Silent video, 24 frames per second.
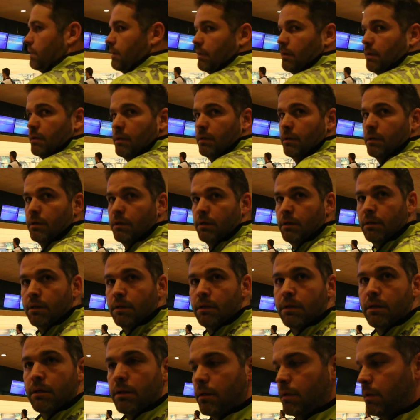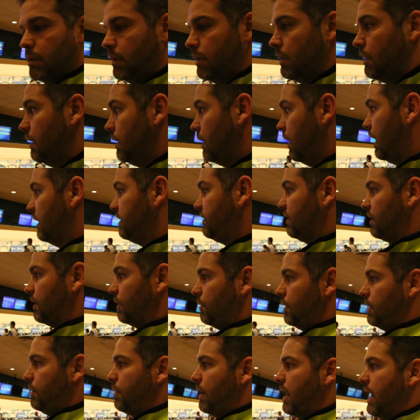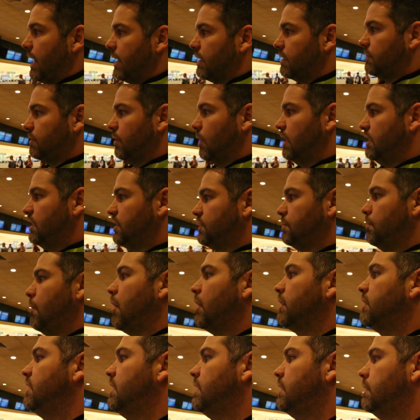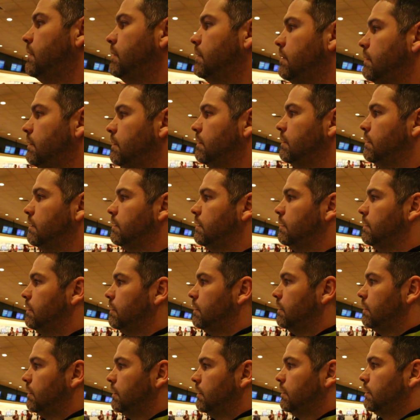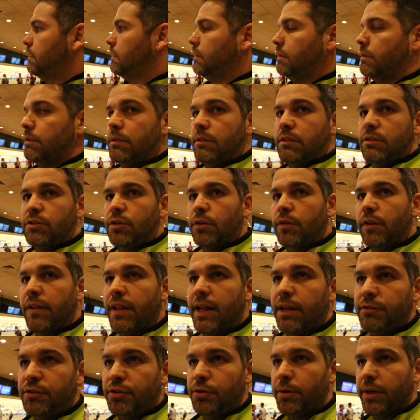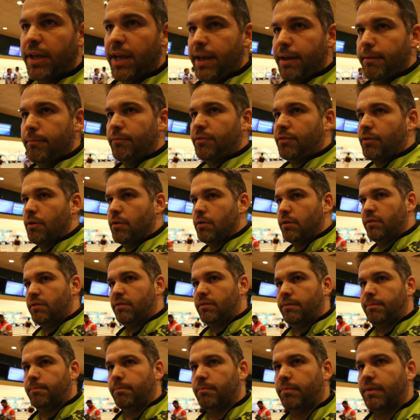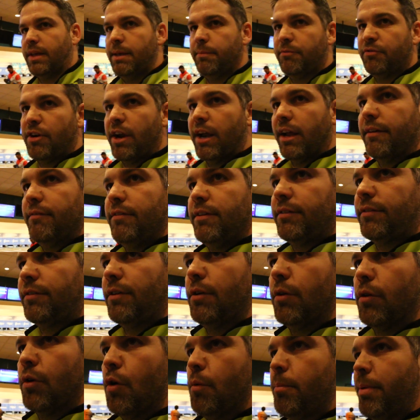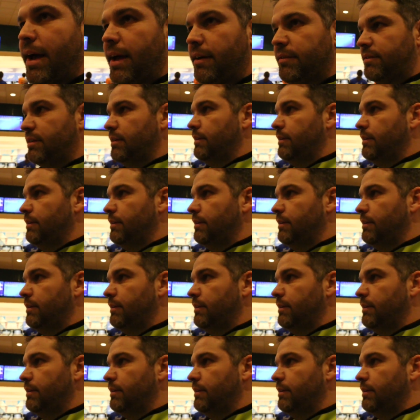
write down on the sheet? I took a re-rack, so I just marked it. You're only allowed two a game, so it's keep track of it so you don't go past